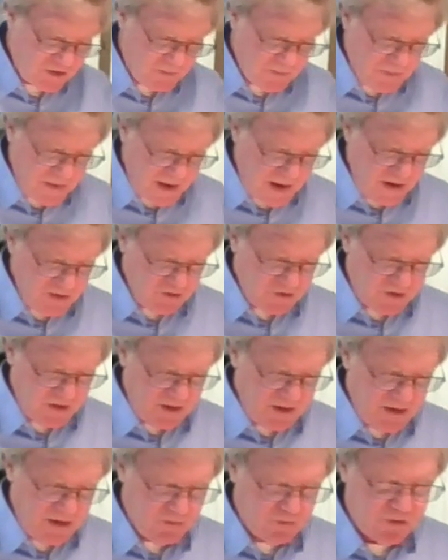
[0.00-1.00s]

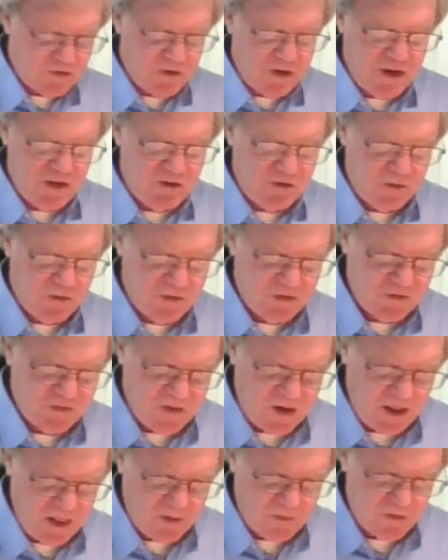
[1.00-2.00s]
compassion and gives grace to his
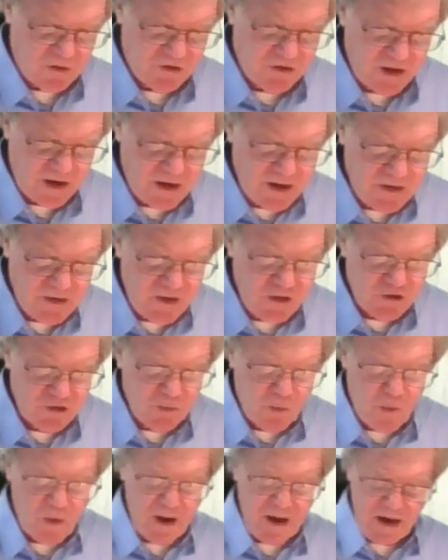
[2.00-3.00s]
followers, and in this
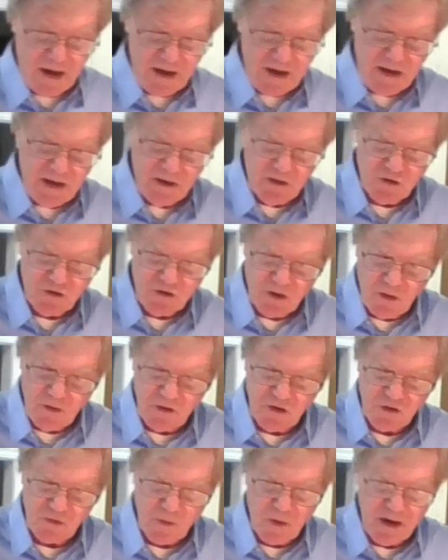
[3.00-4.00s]
way he has
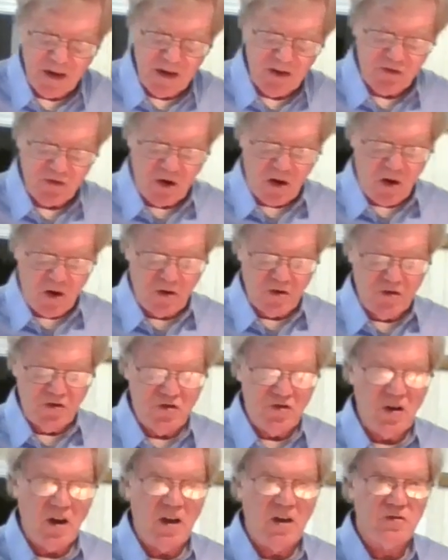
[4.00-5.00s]
shown his ways are
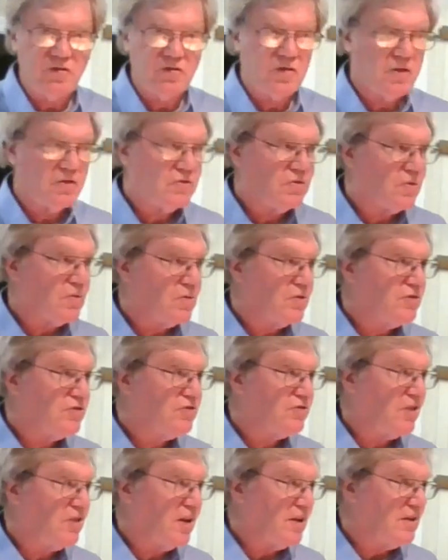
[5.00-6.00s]
just
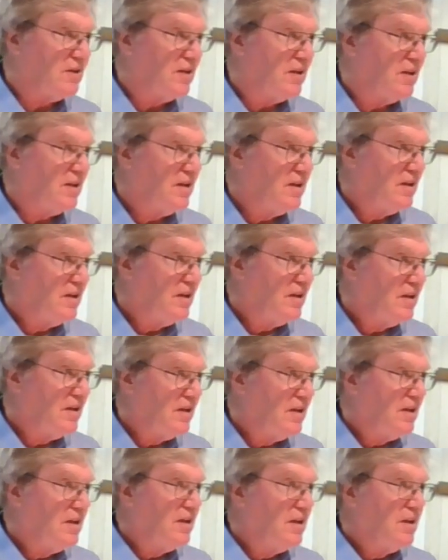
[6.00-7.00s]
towards sin.
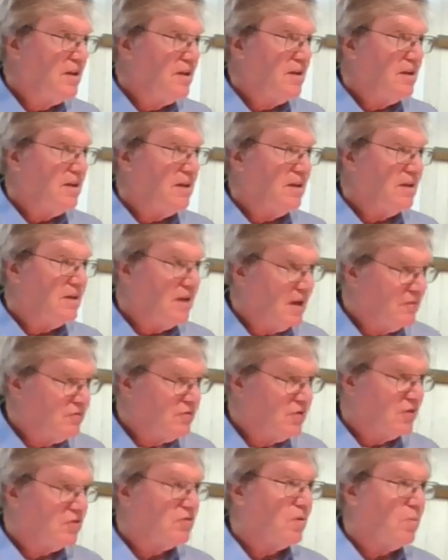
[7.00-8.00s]
He
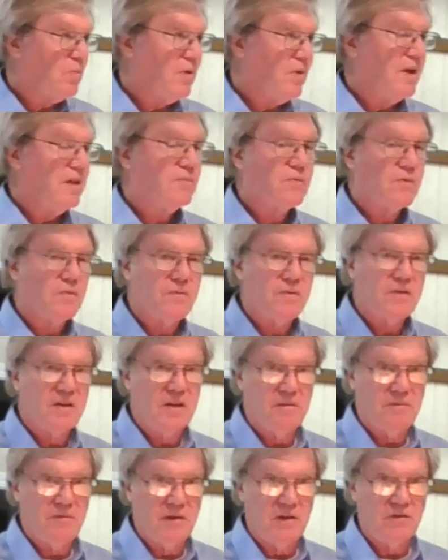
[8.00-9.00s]
gives us a way for
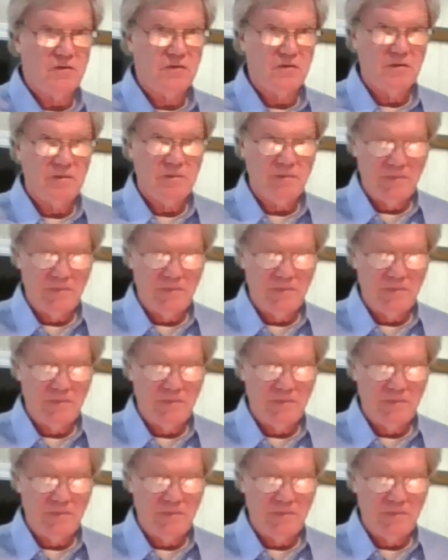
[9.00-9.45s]
forgiveness.